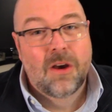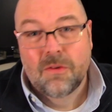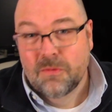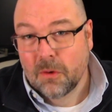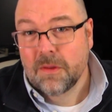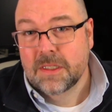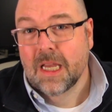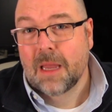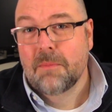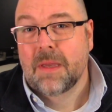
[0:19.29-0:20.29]
For the
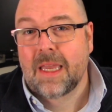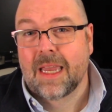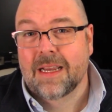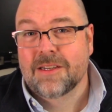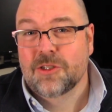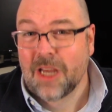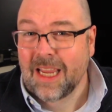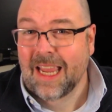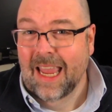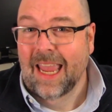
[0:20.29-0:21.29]
time being,
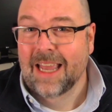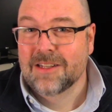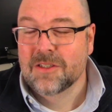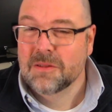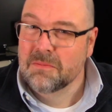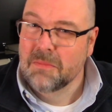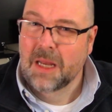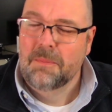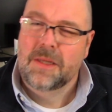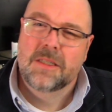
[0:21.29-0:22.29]
shaking hands
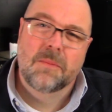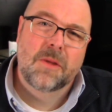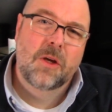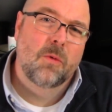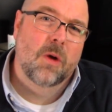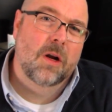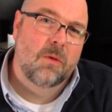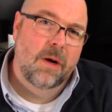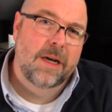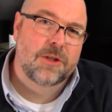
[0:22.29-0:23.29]
might be something you want to
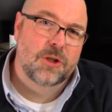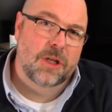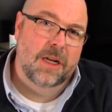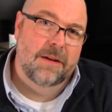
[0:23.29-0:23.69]
question.